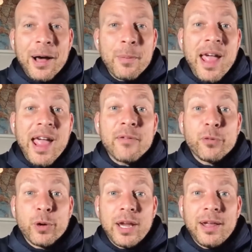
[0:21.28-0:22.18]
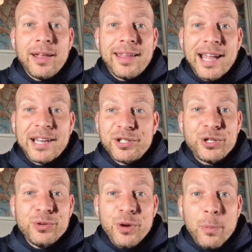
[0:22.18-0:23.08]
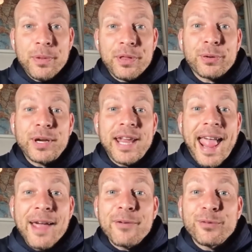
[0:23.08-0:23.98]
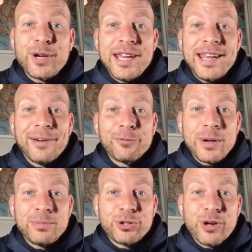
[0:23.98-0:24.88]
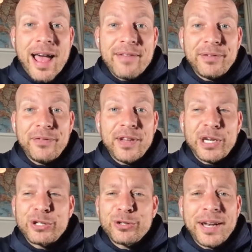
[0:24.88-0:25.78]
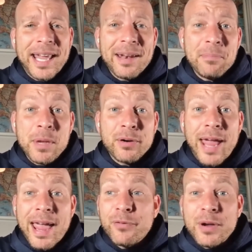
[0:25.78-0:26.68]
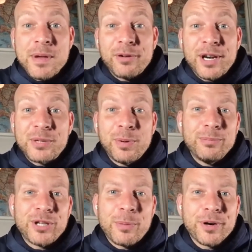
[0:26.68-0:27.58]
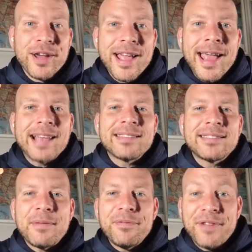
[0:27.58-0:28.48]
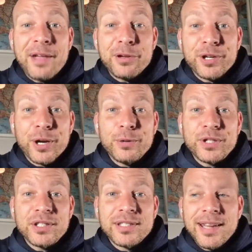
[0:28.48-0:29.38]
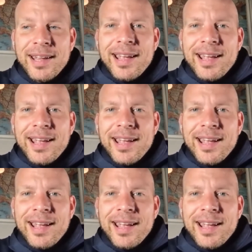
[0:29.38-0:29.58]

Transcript: Every catch and shoot open three, every rim drive and finish, or any kind of every mid-range pull-up jumper has the same value to coaches.